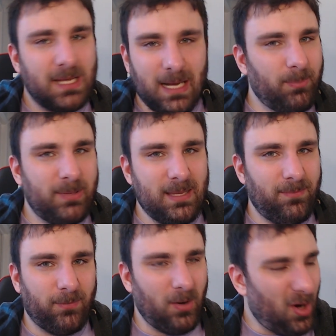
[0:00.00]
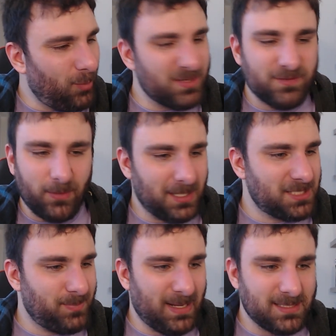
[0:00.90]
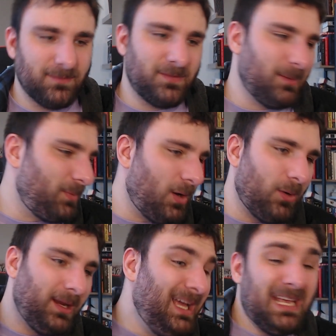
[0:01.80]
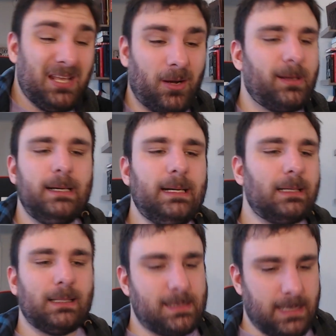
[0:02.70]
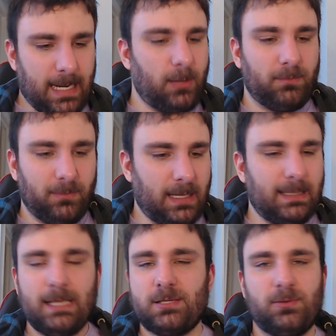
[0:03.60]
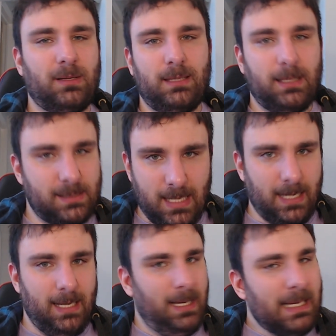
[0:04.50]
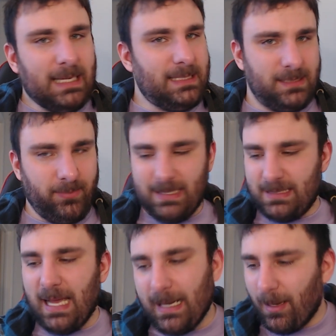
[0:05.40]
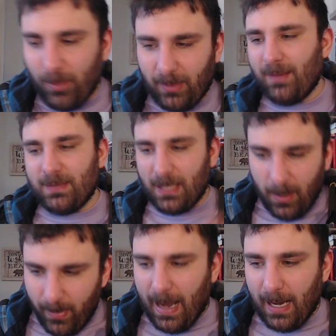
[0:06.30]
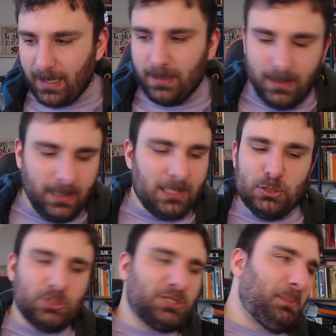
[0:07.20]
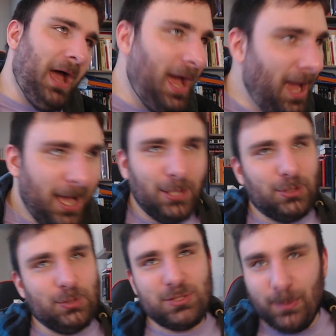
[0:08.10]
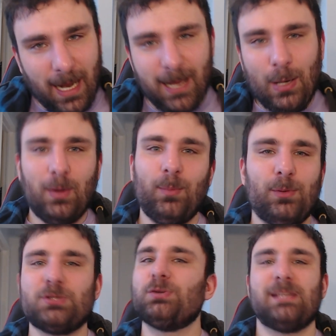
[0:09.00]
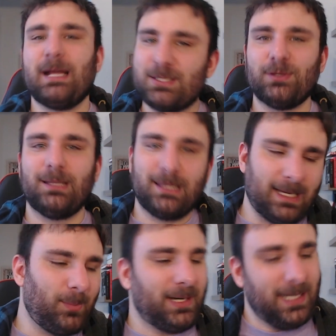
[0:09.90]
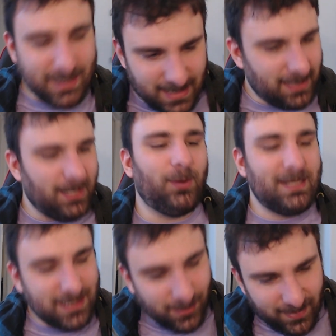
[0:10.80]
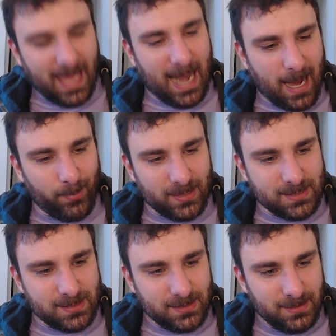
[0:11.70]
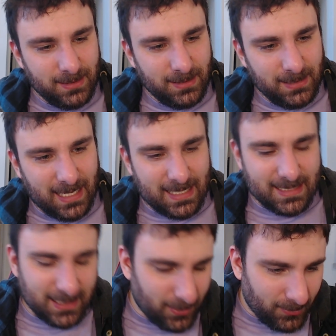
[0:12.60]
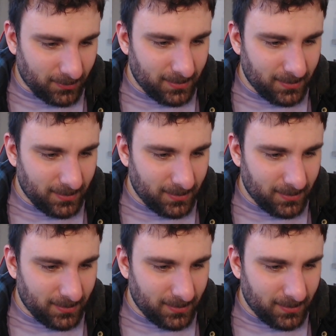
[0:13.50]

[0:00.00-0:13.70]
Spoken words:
upkeep for a home is very expensive. I'm going to need at least an acre of land. That sort of thing is not easy to maintain. I'll probably have to come back and do some Geico commercials, that sort of thing. But until that happens, it's a